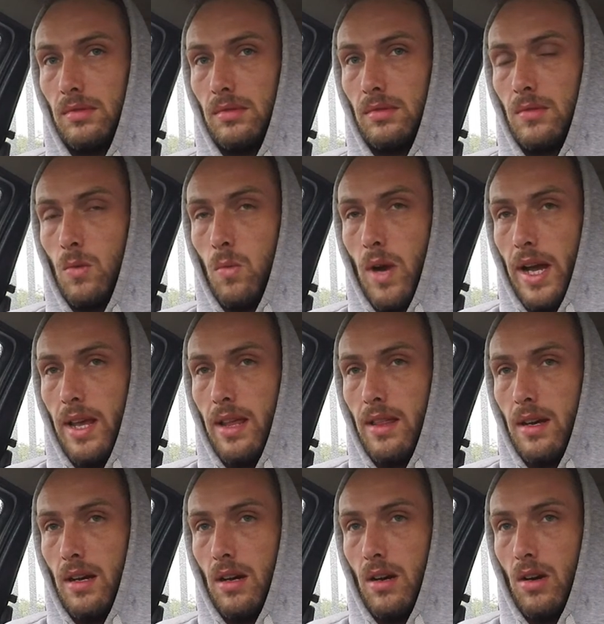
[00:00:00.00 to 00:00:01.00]
the way
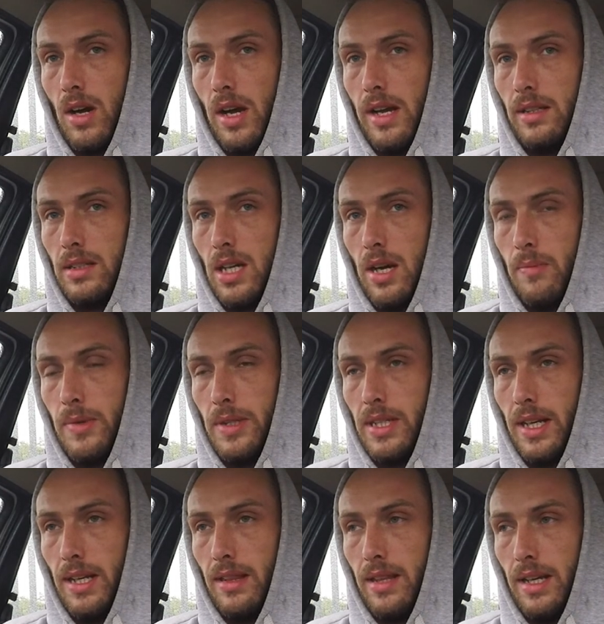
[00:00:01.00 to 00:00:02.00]
that I
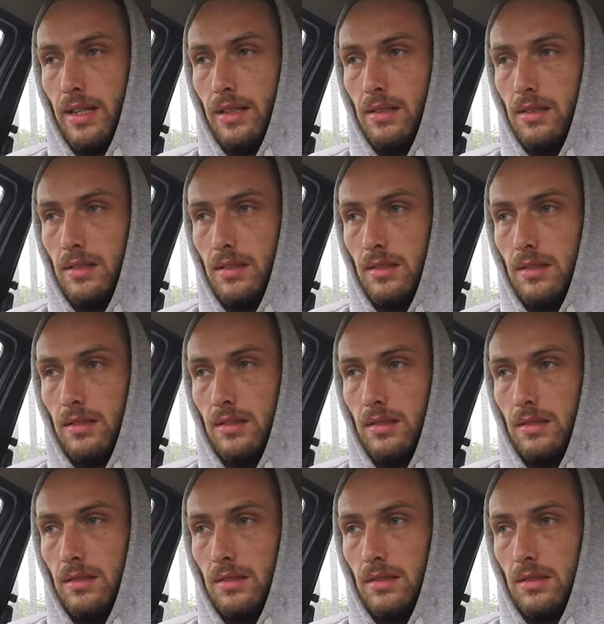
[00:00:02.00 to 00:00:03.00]
interpretate things,
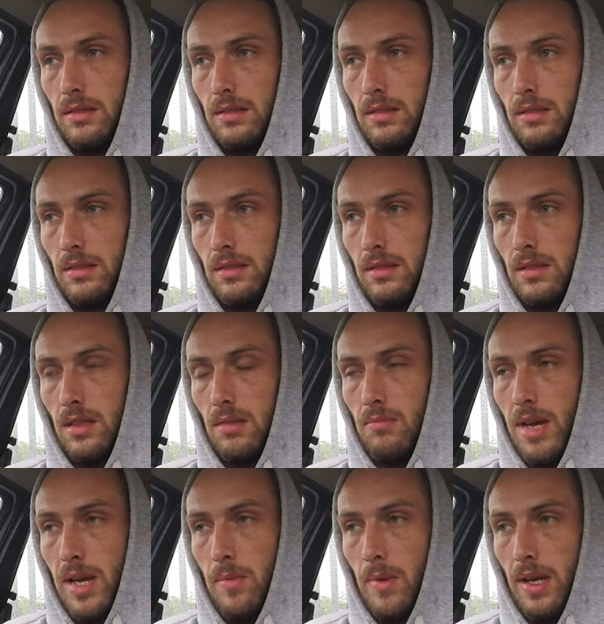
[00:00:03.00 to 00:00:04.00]
and
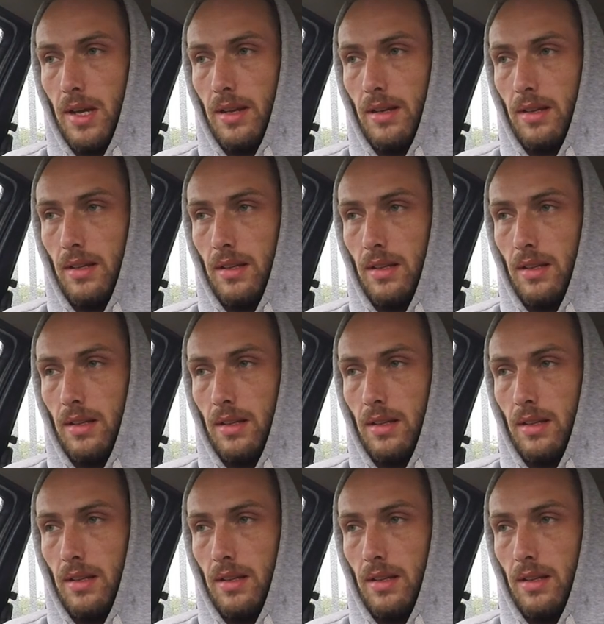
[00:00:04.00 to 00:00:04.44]
maybe